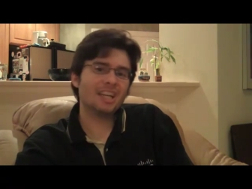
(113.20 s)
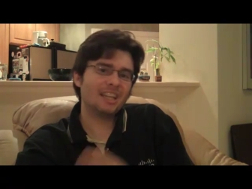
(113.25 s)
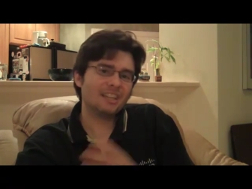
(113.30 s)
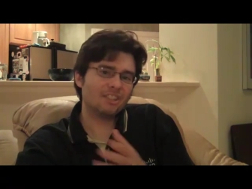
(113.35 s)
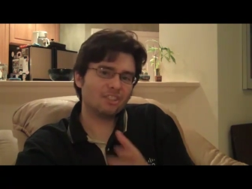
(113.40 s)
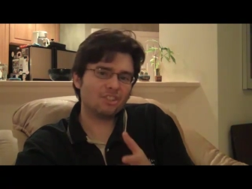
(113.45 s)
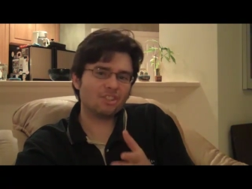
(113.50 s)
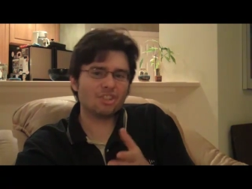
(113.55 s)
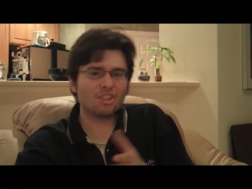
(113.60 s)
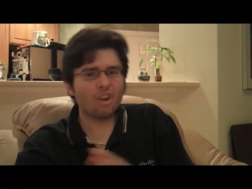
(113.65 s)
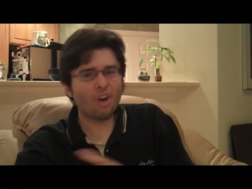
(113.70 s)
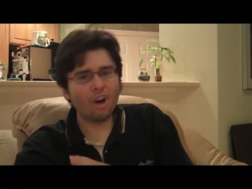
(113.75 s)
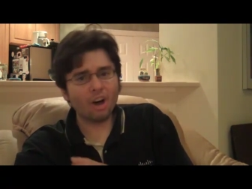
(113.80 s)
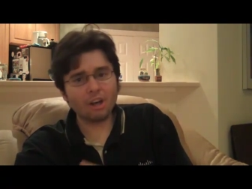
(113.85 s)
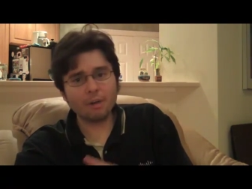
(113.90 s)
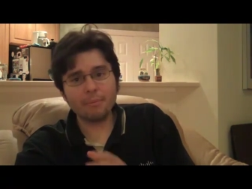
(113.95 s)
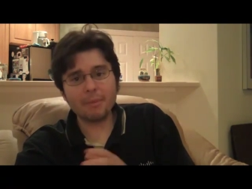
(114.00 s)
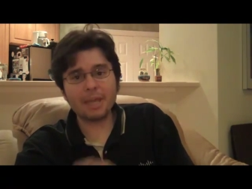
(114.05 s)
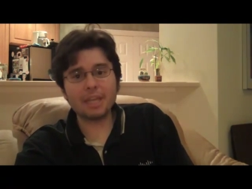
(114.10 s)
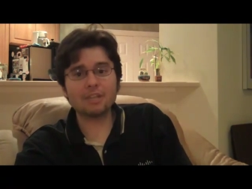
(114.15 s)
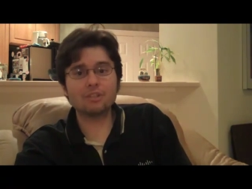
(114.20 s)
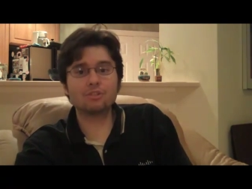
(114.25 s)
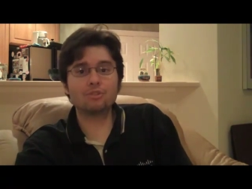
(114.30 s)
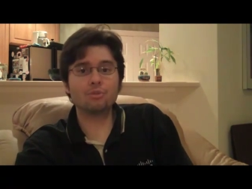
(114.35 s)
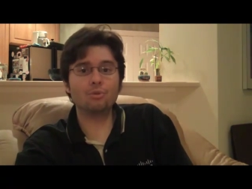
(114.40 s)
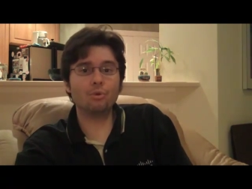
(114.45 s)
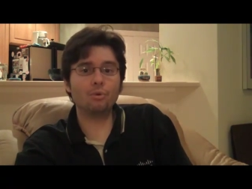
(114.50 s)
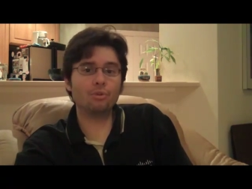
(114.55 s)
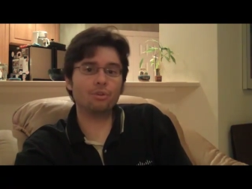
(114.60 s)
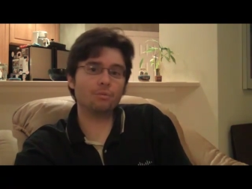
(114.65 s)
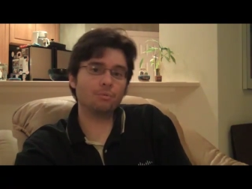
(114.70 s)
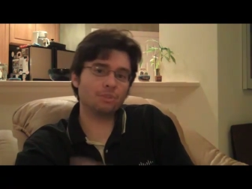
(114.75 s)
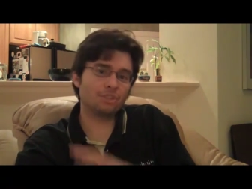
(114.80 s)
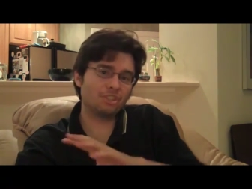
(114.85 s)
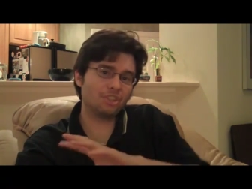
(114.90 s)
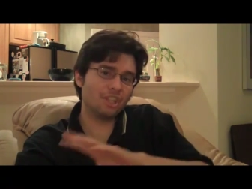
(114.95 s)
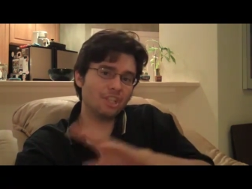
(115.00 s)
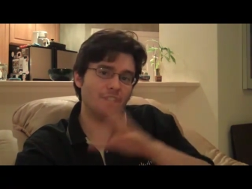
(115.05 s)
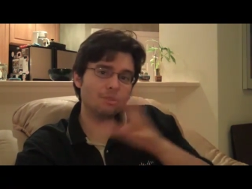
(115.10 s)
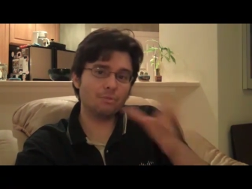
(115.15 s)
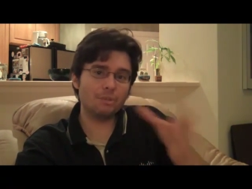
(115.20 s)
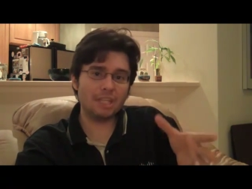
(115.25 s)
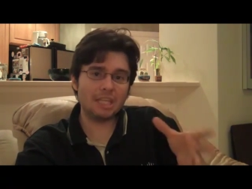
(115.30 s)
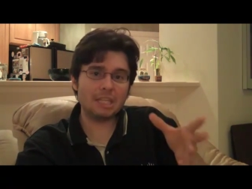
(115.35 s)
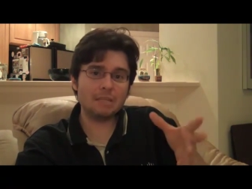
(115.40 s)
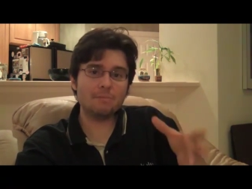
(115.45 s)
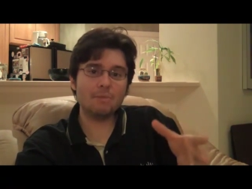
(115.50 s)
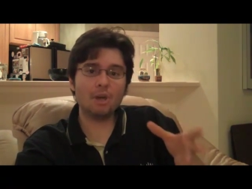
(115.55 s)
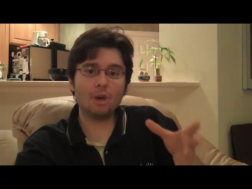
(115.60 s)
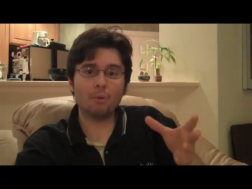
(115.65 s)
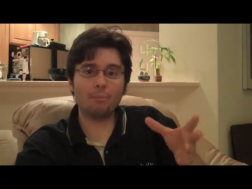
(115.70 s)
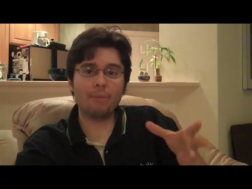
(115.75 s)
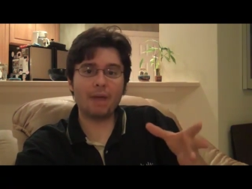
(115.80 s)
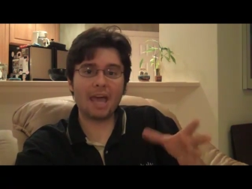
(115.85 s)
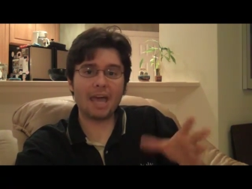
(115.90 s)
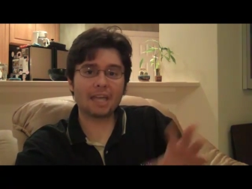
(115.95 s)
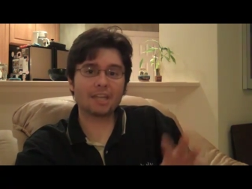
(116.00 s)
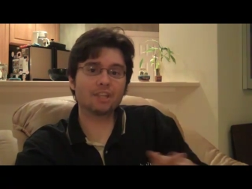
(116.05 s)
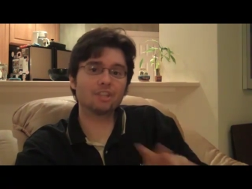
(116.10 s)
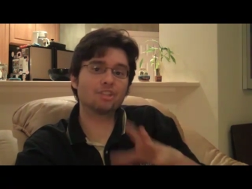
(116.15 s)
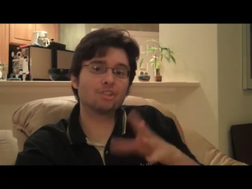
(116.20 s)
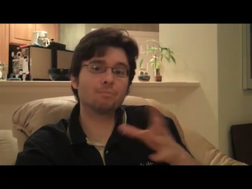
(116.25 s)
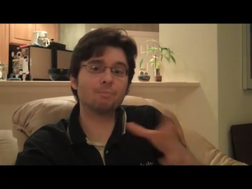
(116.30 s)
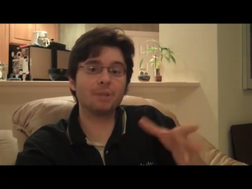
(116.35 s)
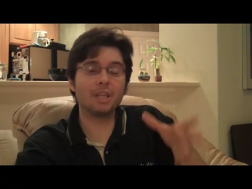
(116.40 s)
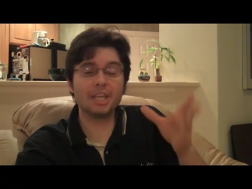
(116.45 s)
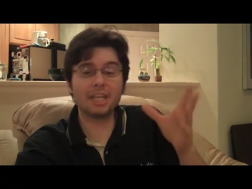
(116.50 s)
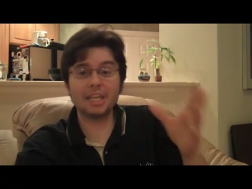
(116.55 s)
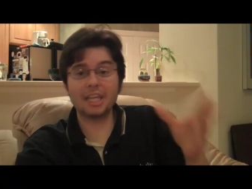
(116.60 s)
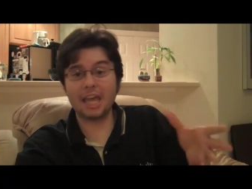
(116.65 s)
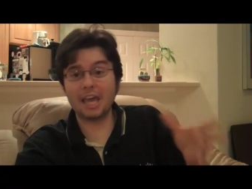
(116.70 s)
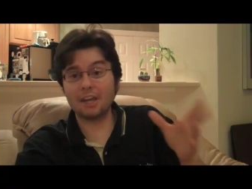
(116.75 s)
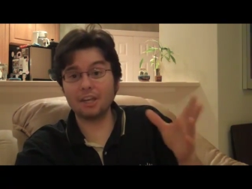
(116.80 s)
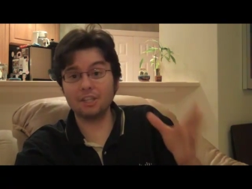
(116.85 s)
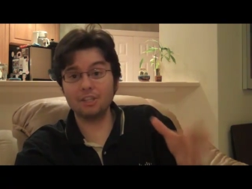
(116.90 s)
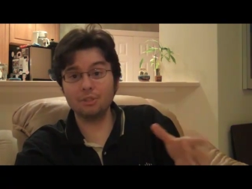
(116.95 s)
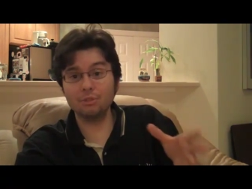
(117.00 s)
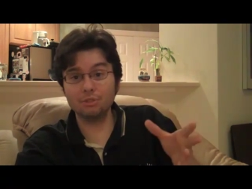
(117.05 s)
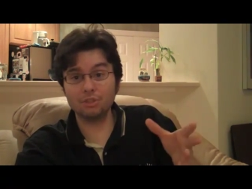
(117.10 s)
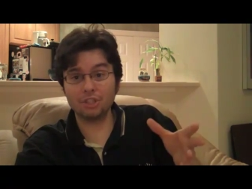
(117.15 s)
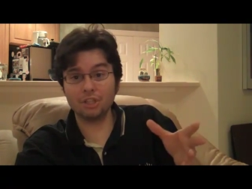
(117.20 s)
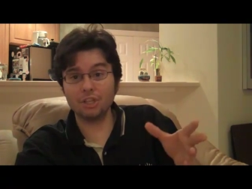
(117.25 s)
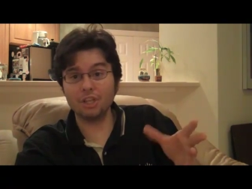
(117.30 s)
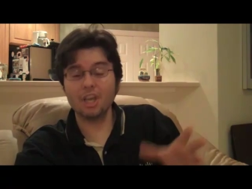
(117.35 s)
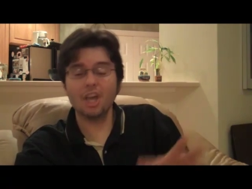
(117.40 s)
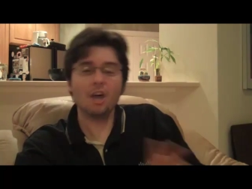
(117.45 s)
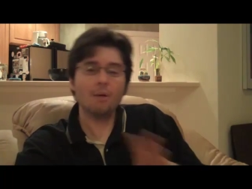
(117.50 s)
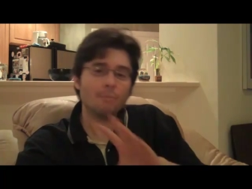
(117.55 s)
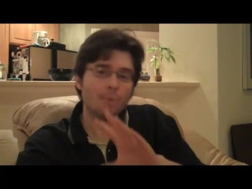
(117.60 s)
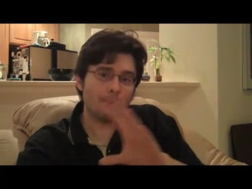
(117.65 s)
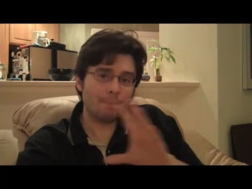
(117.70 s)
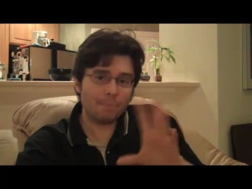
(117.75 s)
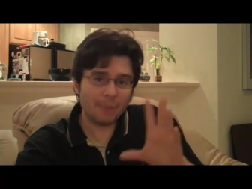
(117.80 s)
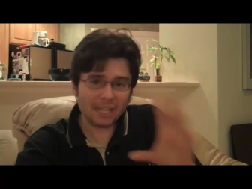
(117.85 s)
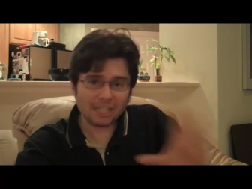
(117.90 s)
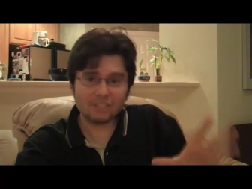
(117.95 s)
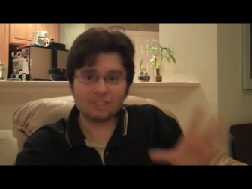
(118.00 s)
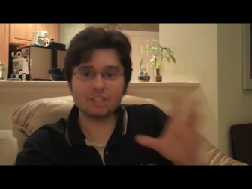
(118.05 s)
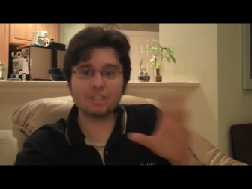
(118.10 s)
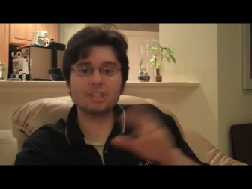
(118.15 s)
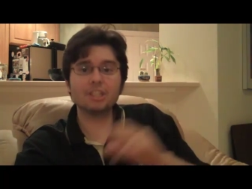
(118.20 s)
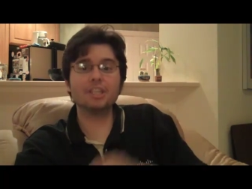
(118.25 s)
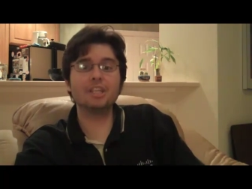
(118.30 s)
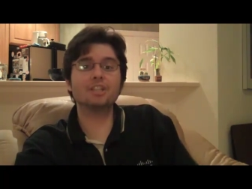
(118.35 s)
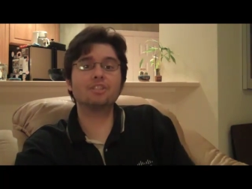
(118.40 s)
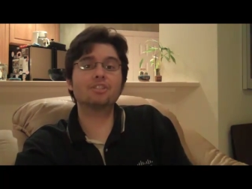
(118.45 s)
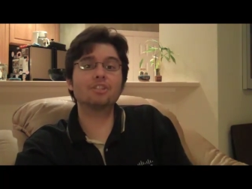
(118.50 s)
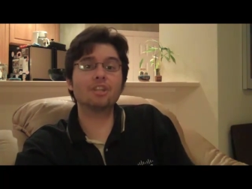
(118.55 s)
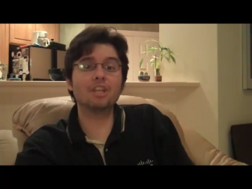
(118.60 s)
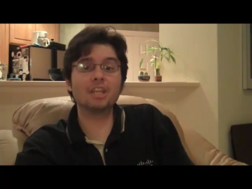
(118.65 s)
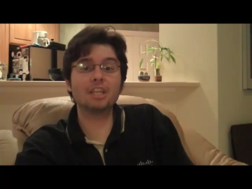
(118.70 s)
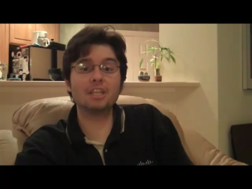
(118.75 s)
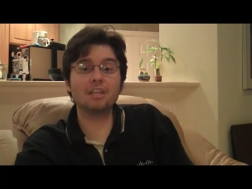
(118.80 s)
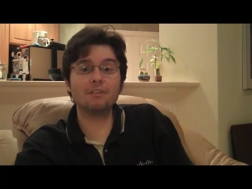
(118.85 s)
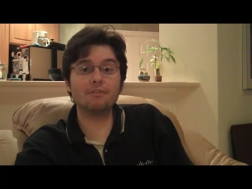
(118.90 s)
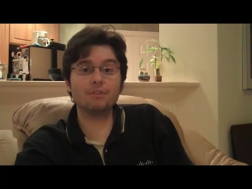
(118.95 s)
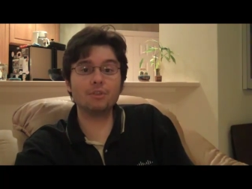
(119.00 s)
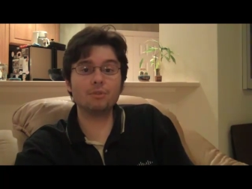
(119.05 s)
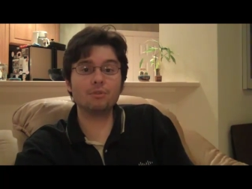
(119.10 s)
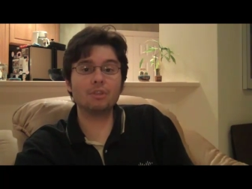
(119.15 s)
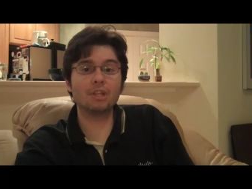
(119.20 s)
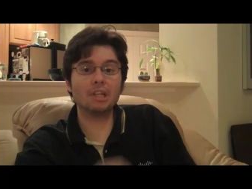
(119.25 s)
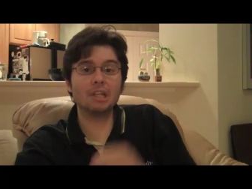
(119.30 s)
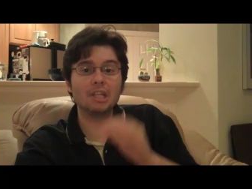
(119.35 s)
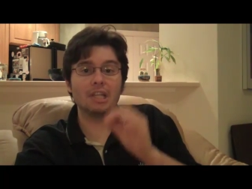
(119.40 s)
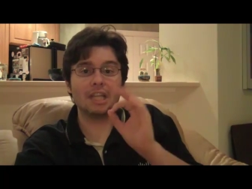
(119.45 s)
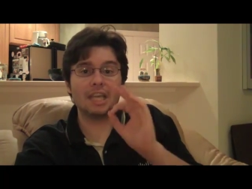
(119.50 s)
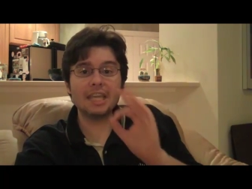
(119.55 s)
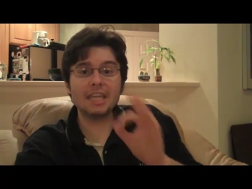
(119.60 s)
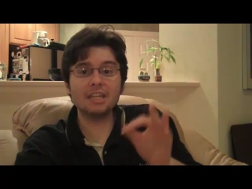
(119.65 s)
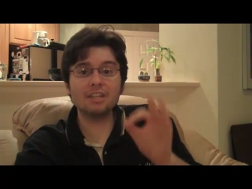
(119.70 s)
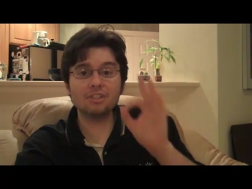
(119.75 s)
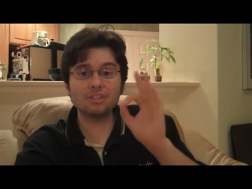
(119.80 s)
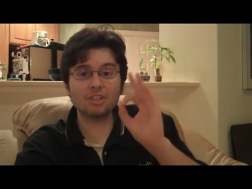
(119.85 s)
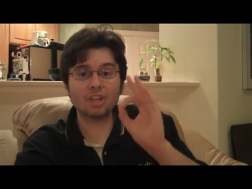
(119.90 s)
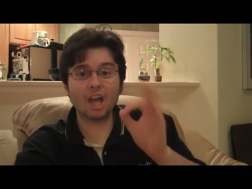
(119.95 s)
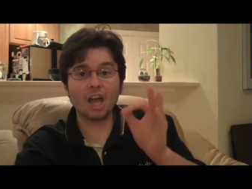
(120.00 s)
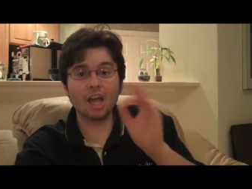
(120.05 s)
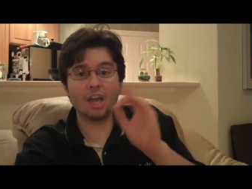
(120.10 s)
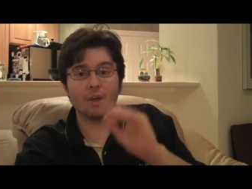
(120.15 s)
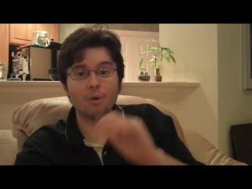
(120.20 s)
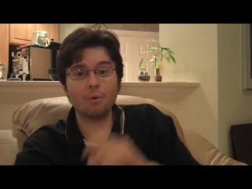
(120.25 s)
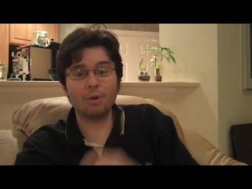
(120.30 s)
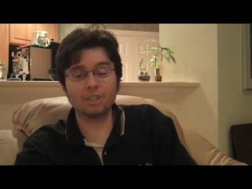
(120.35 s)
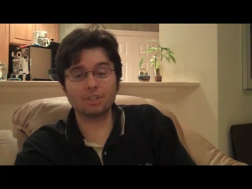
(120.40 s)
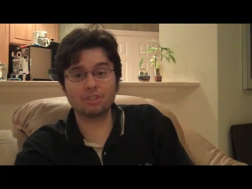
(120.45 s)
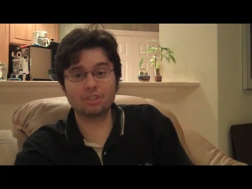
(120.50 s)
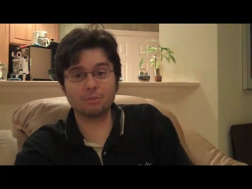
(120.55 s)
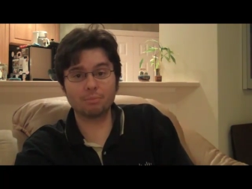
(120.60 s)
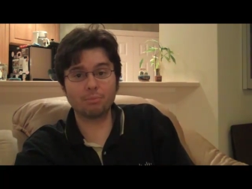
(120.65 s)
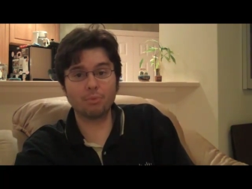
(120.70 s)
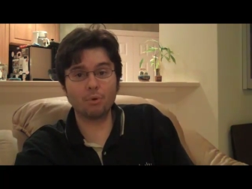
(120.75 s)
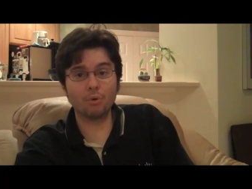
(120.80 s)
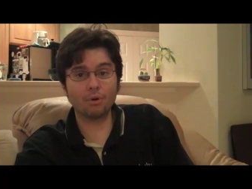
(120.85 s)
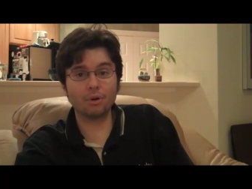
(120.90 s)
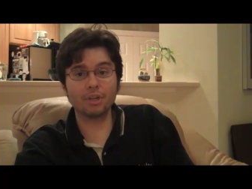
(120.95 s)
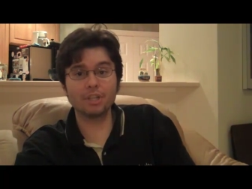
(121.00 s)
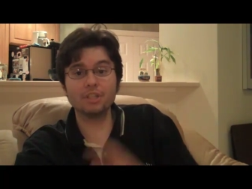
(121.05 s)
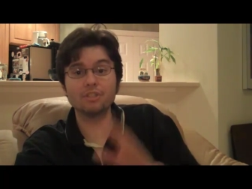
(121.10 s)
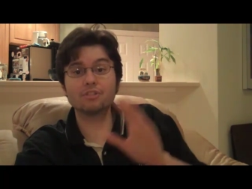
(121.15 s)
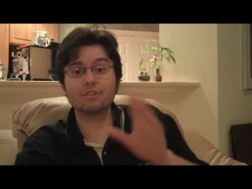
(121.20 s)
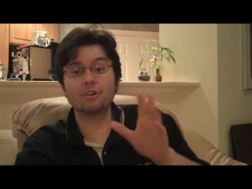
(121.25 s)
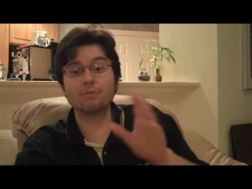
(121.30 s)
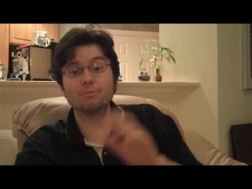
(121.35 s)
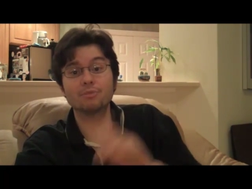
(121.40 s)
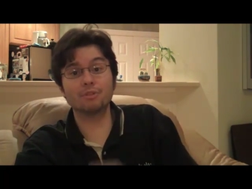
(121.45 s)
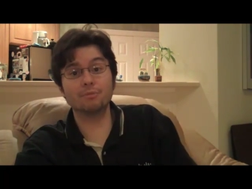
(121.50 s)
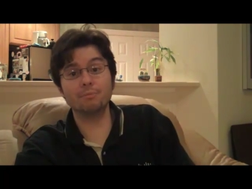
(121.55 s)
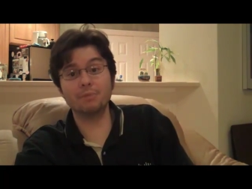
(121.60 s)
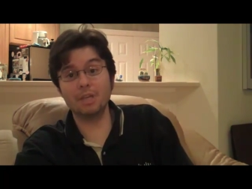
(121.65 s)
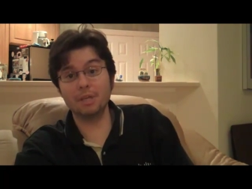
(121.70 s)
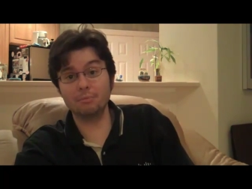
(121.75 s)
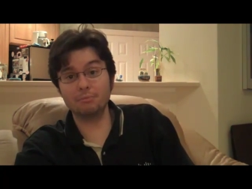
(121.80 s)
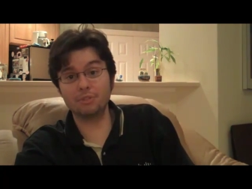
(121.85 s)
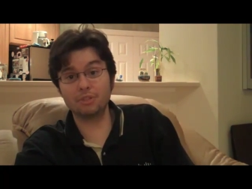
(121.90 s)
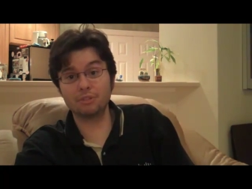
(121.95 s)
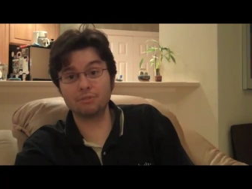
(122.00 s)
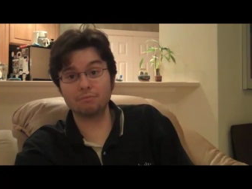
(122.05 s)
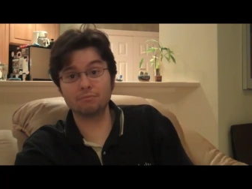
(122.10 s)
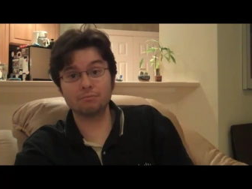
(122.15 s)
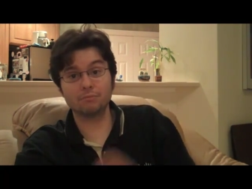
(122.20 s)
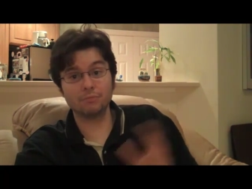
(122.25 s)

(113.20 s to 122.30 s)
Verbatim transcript: This is an automated tool that will send you an email back explaining how to use it, but basically, it's going to give you the latest IOS support in terms of MIBs.